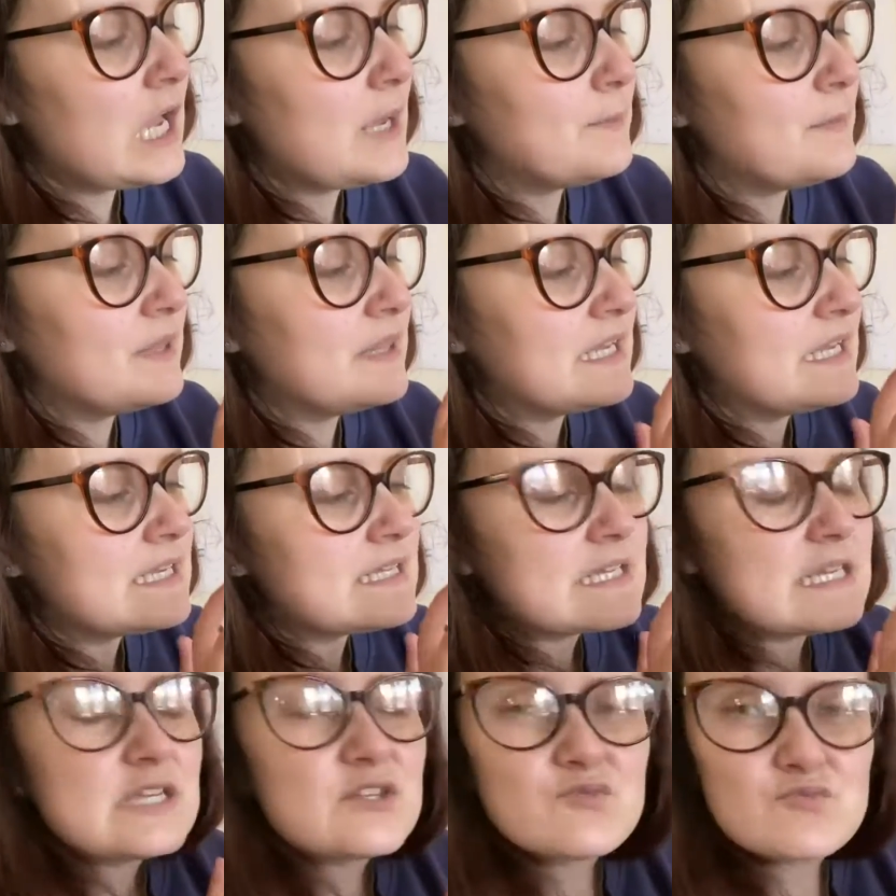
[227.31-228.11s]
but
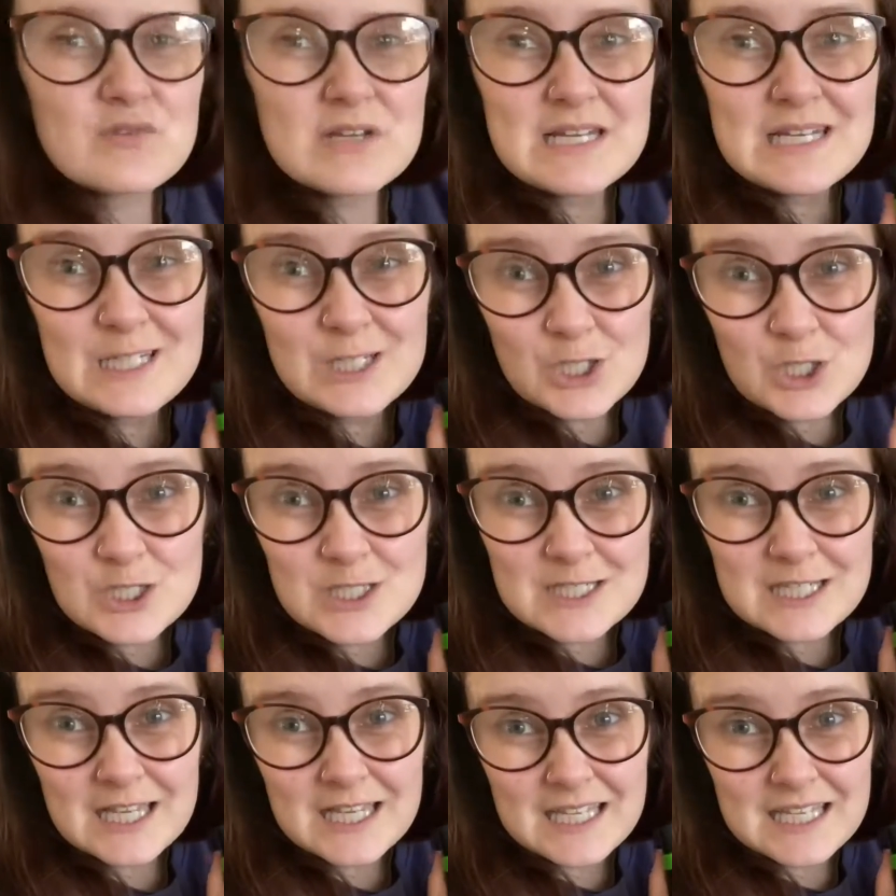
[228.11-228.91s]
this is really good
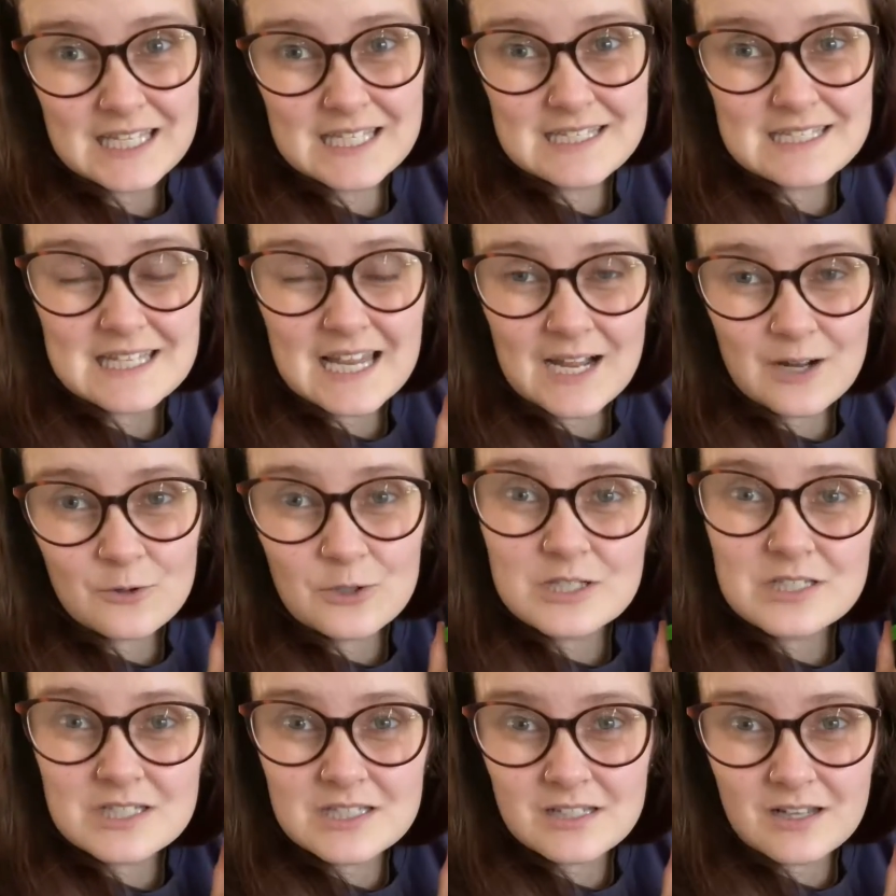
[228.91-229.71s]
to get kids out
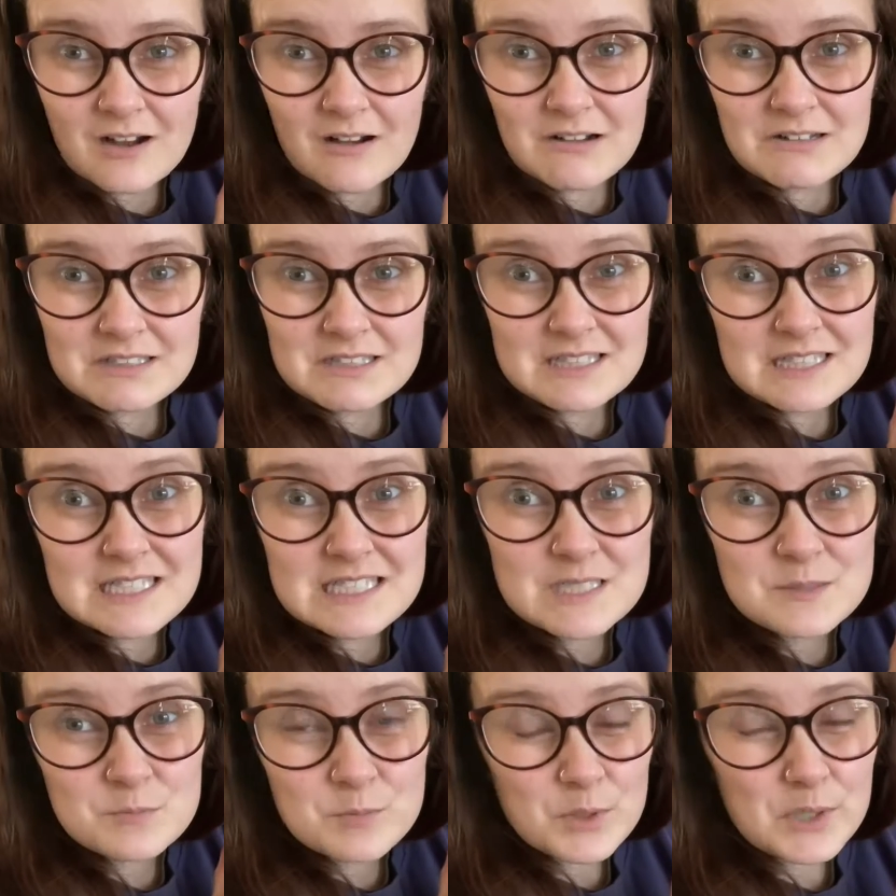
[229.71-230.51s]
into the garden this
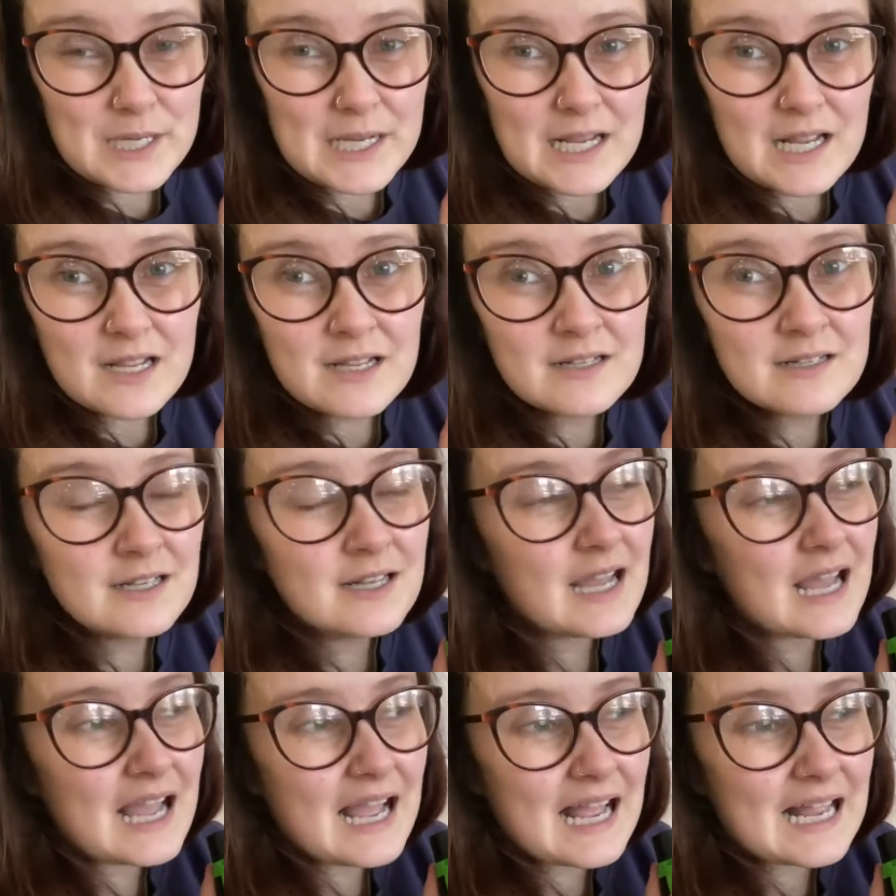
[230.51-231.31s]
spring
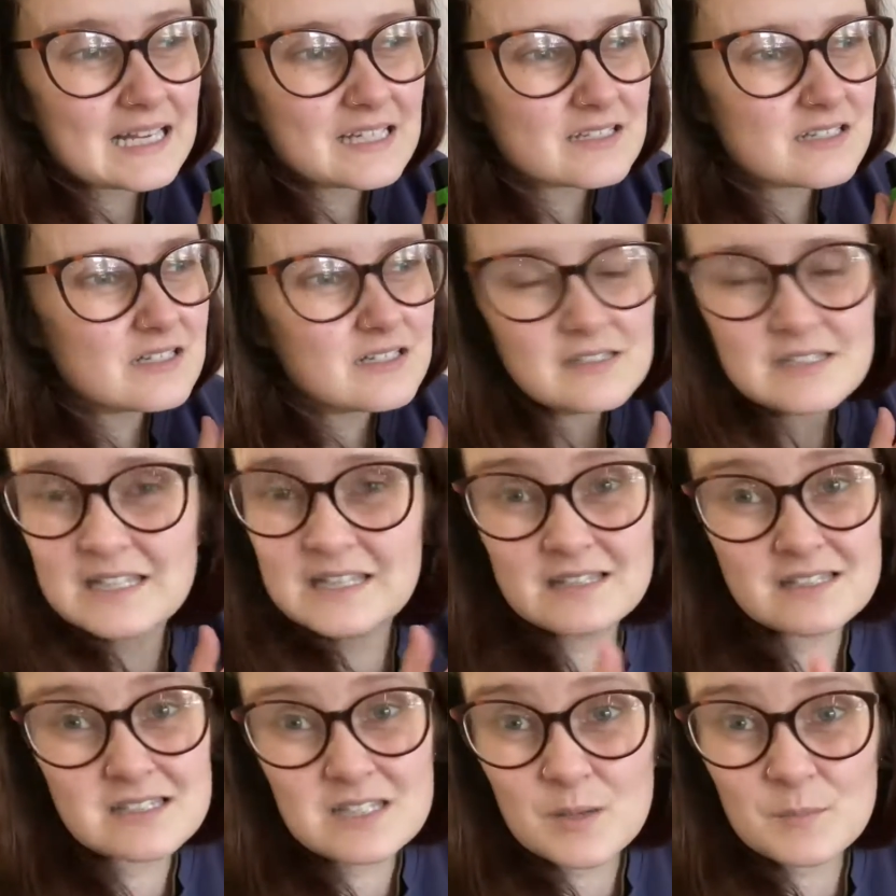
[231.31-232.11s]
and in
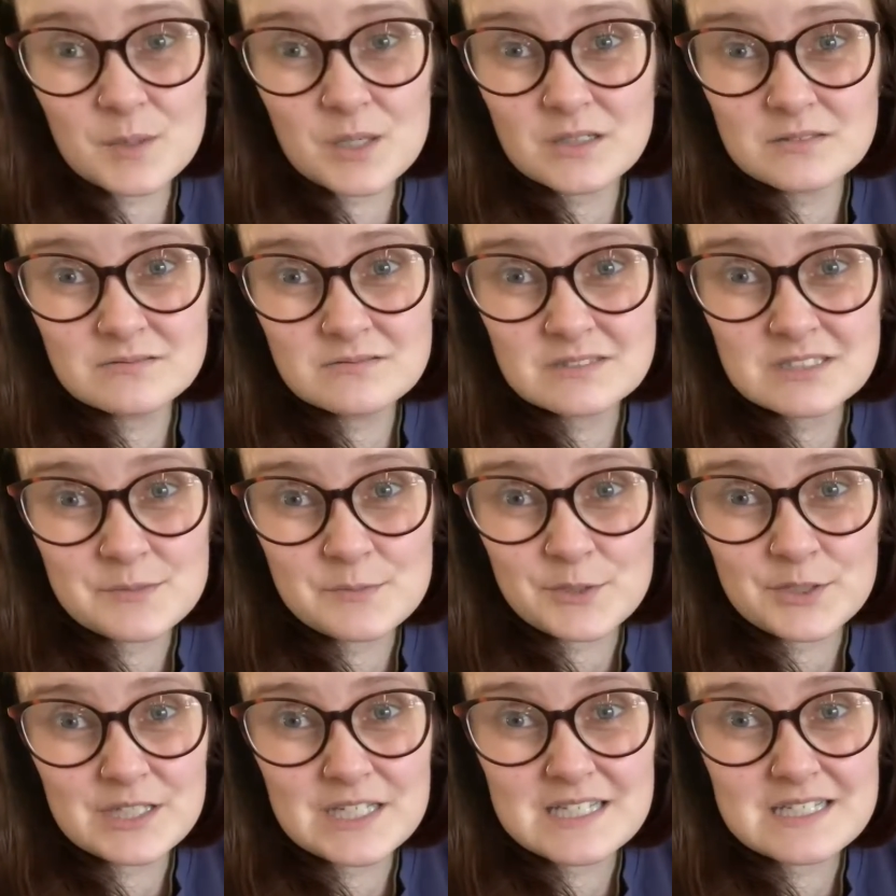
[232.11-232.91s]
the summer, to
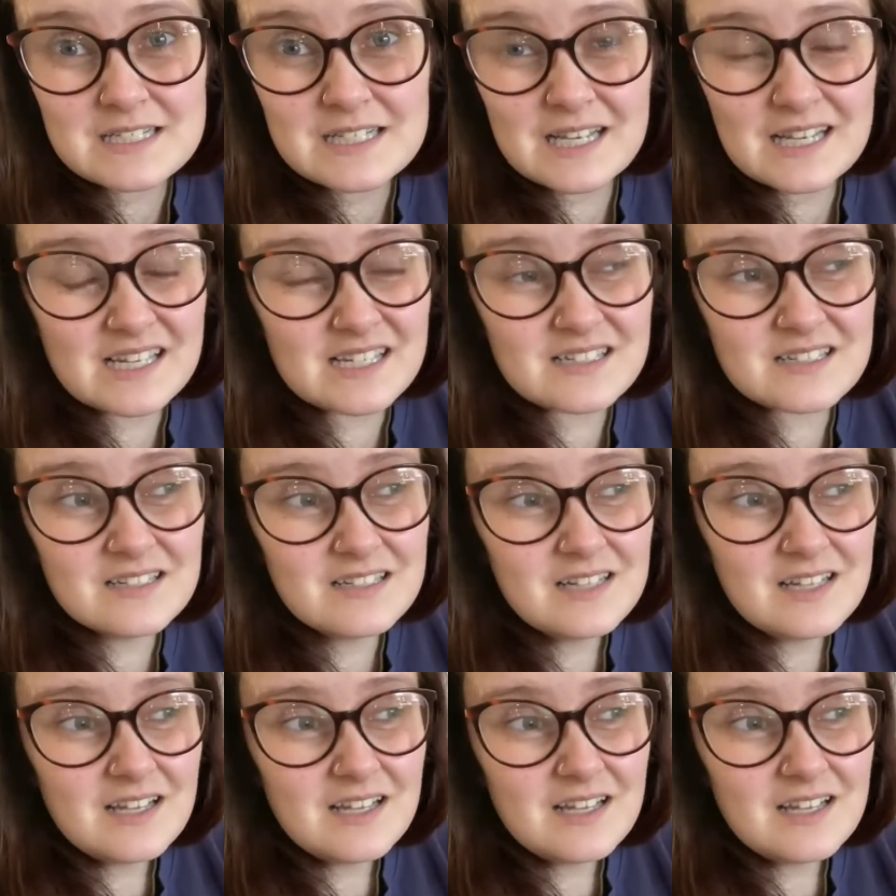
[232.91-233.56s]
be honest. And